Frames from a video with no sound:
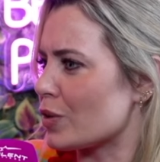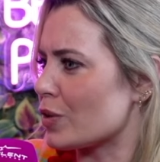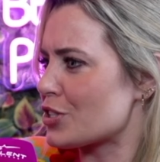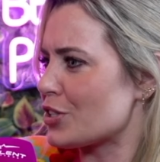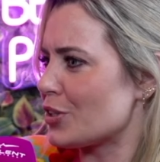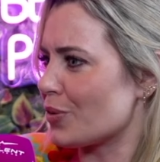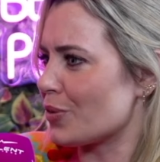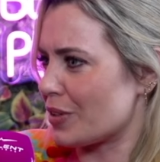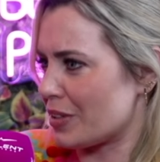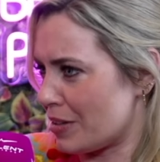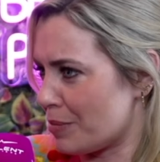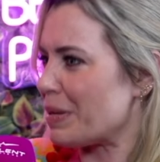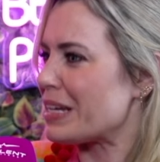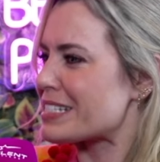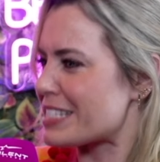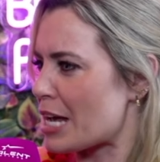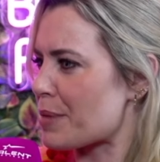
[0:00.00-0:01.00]
you know,
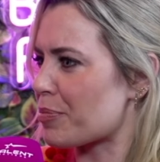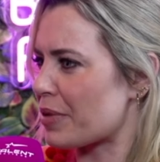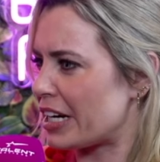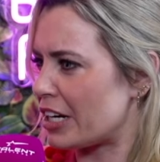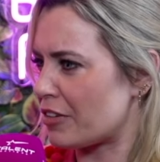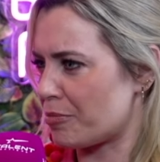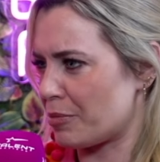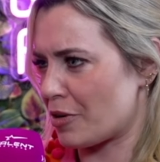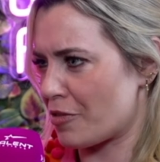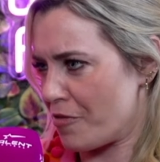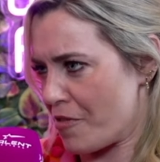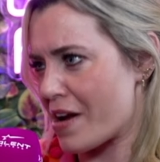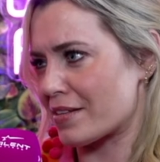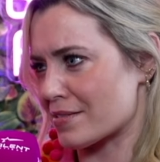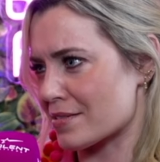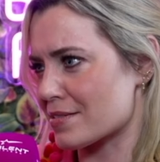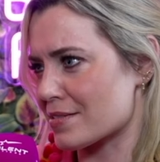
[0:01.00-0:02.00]
being separated from your
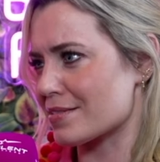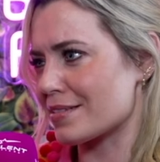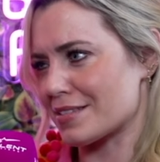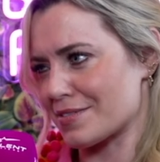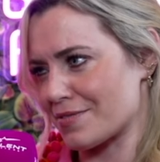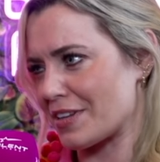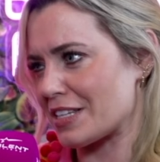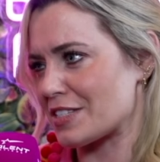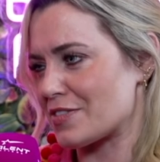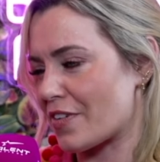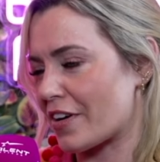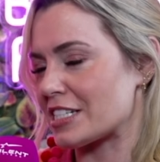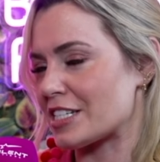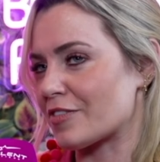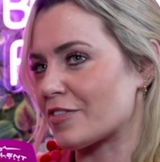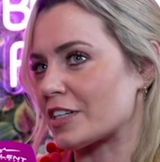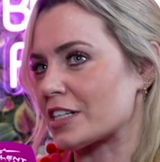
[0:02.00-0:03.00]
friends is very
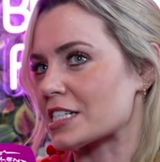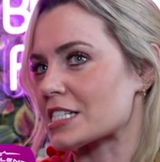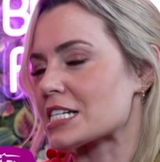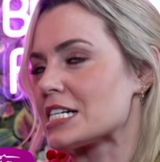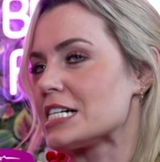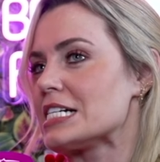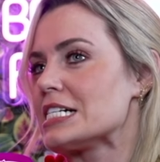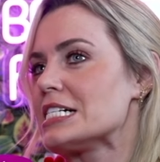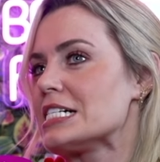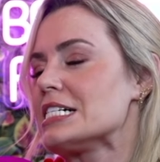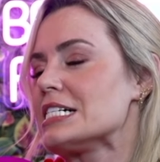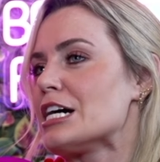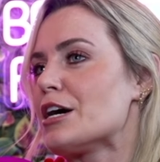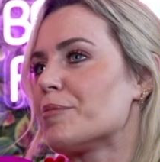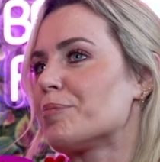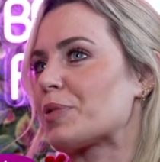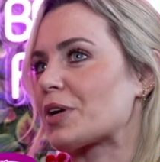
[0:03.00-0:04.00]
difficult.
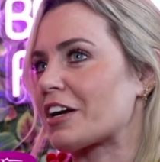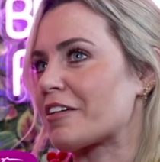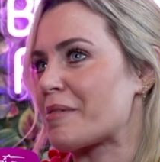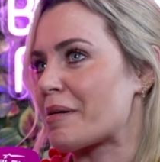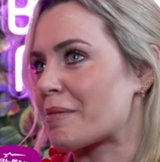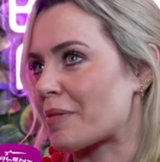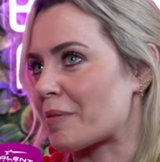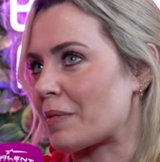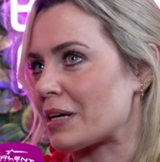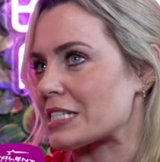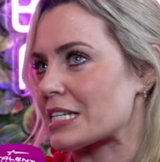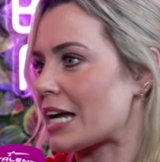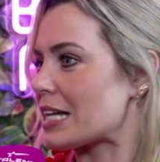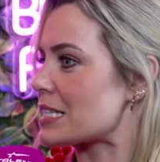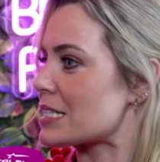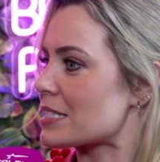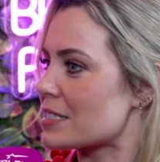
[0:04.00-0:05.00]
But I remember my
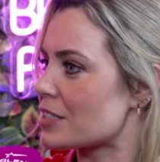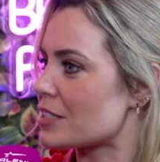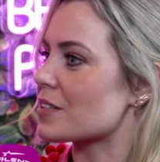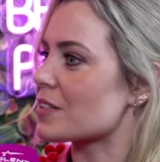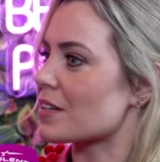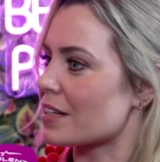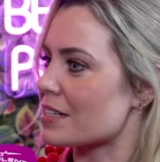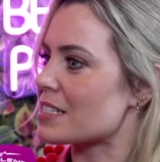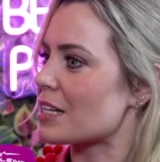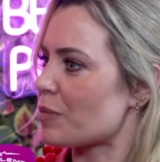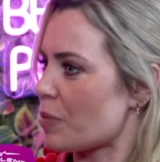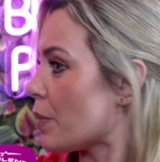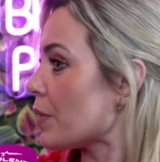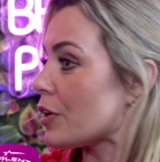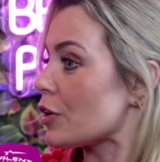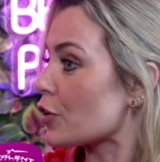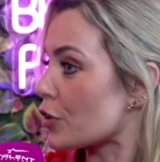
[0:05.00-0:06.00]
dad kind of saying,
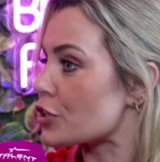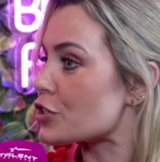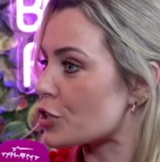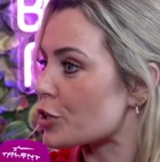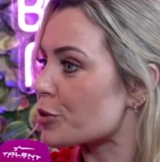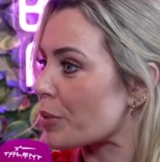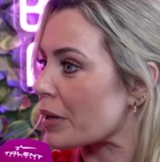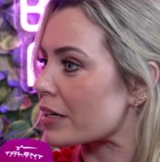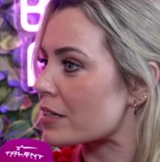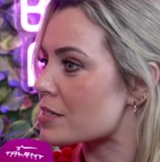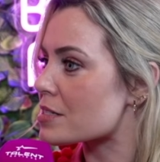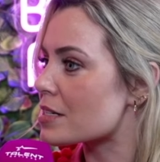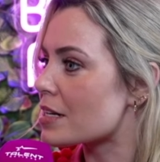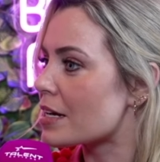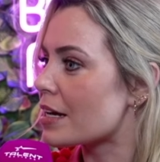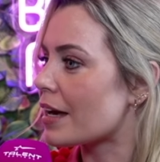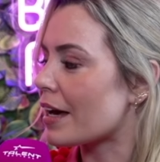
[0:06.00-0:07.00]
what are you going to do about it?
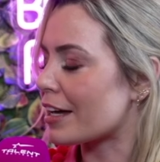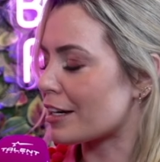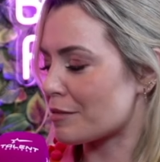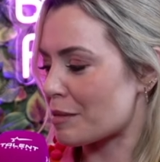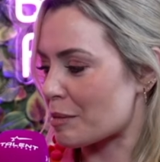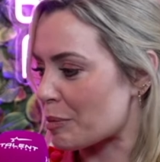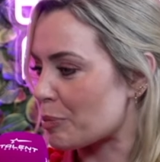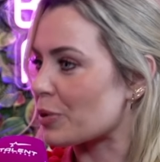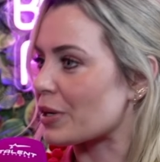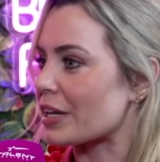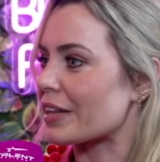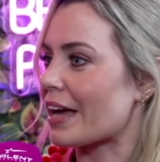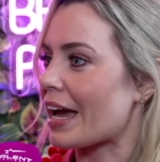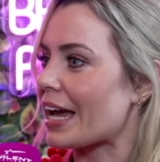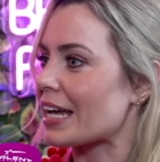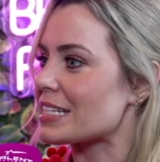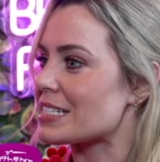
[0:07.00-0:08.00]
I remember putting the
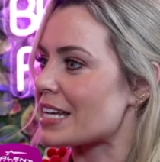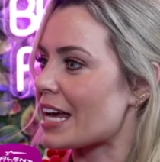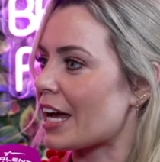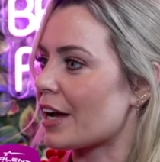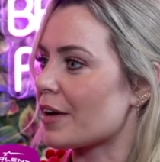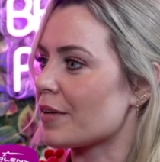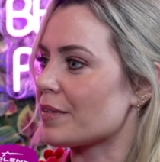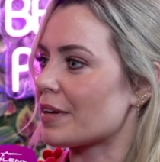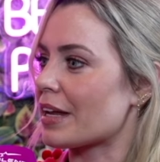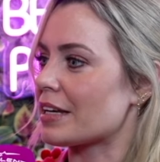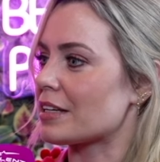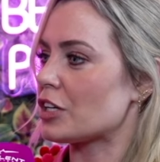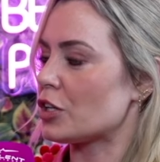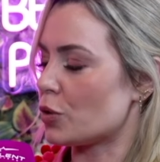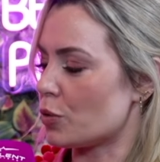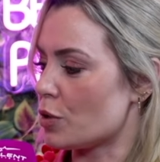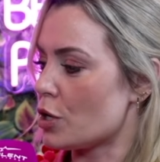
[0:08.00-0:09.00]
head down and,
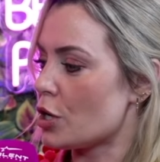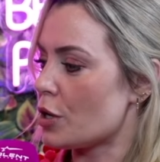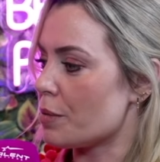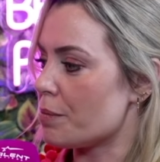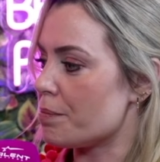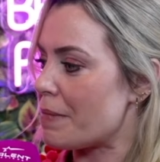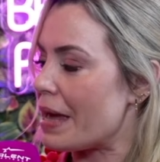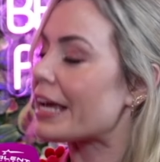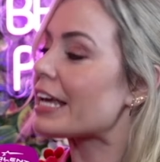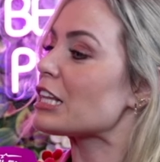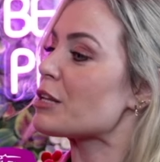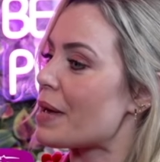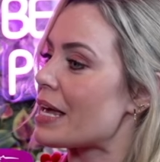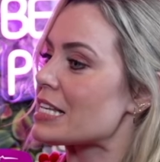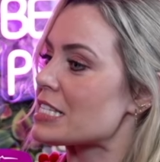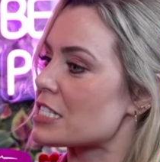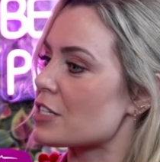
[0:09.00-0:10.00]
you know, making the
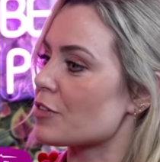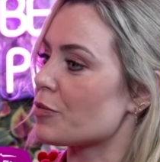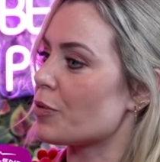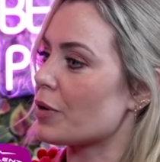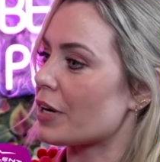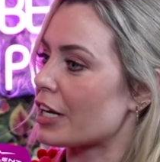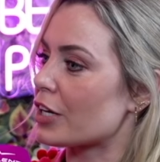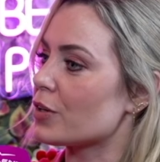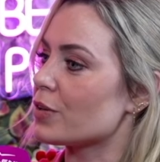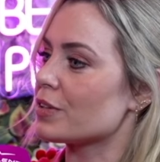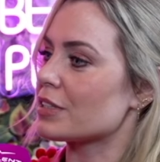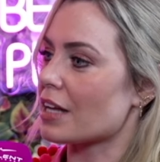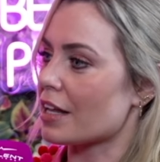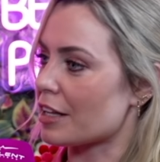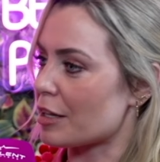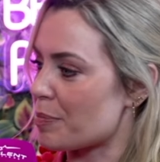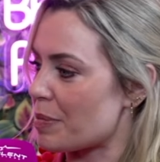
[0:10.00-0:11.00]
best of what I could
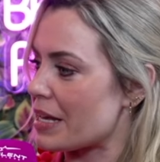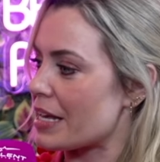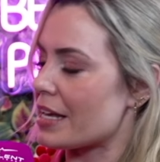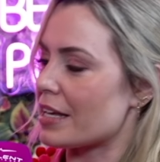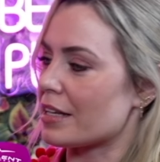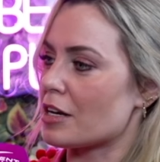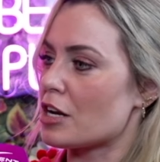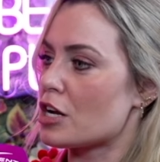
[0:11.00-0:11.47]
on the B, and